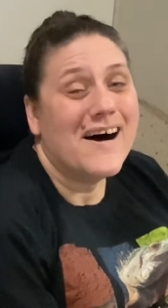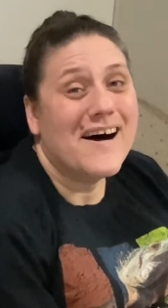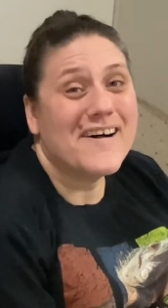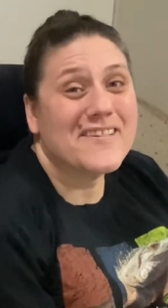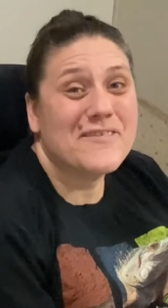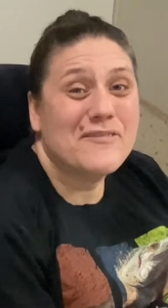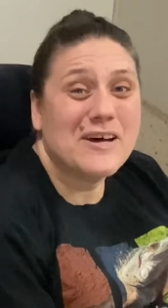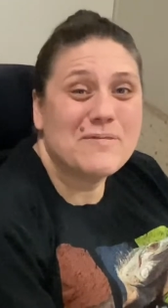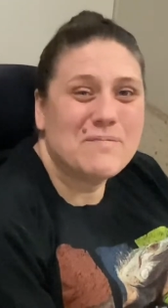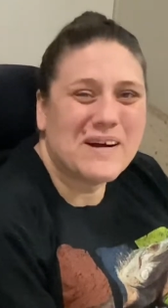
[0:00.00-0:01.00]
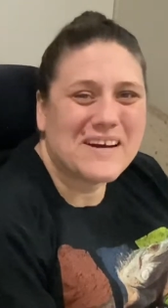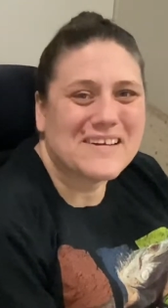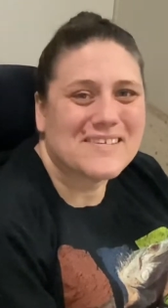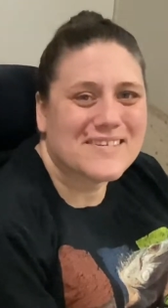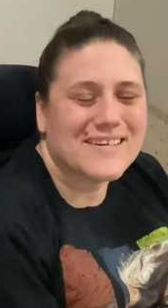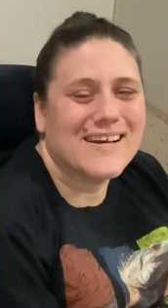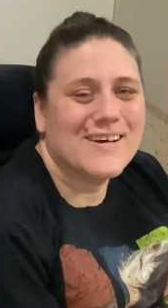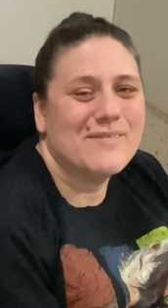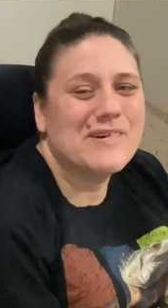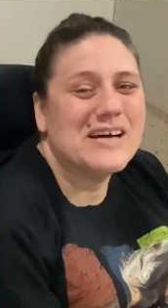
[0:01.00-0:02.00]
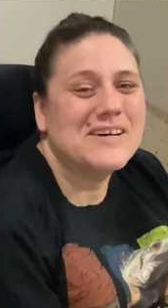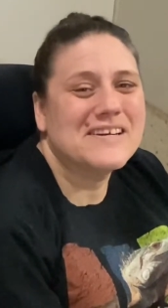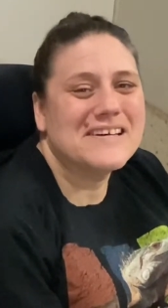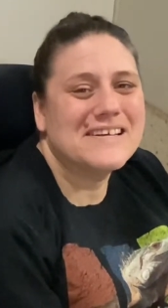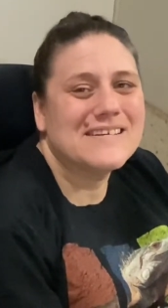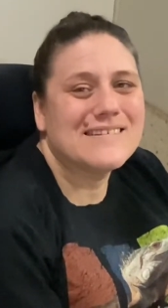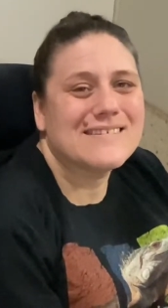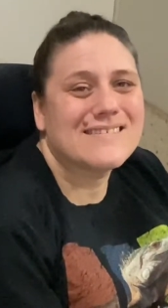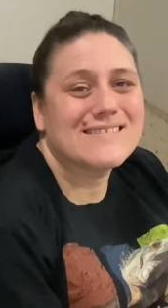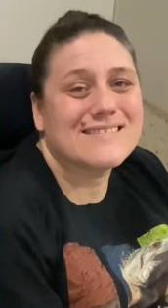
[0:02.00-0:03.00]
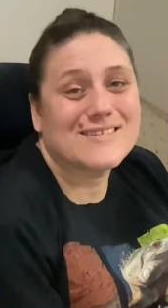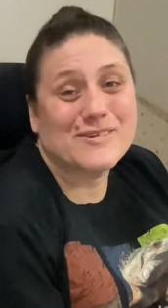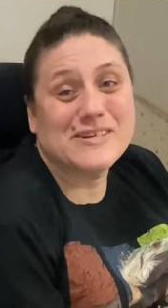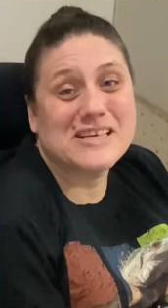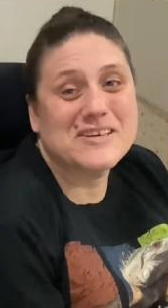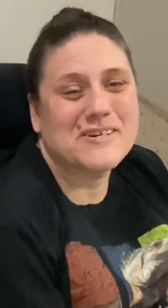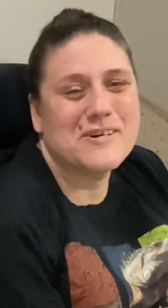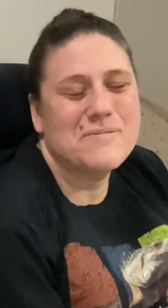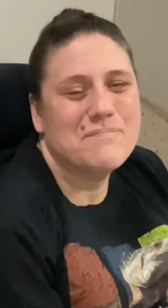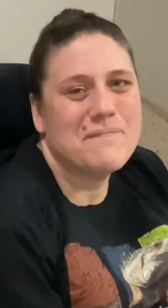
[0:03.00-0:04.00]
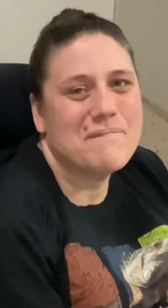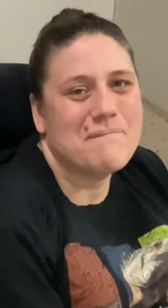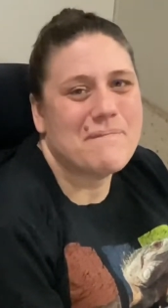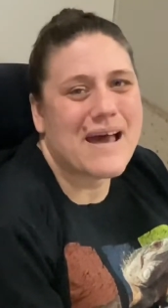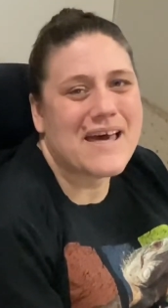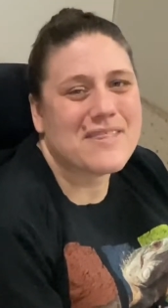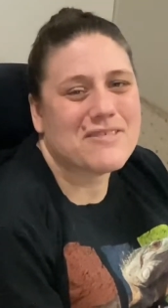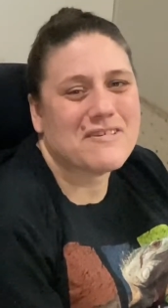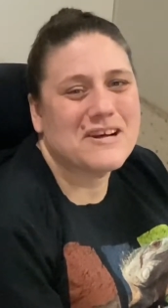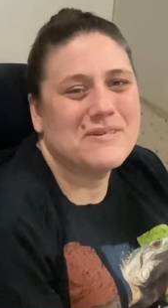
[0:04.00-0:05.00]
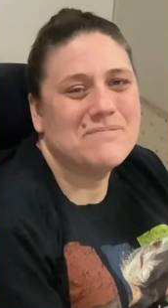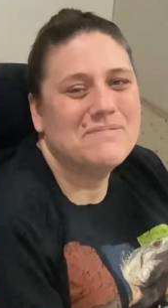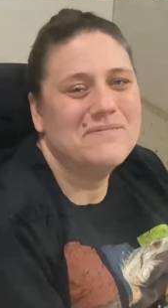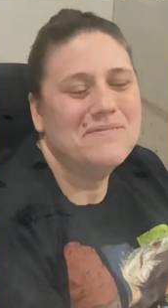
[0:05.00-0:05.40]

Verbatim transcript: all the fun parts about doing your own bathroom.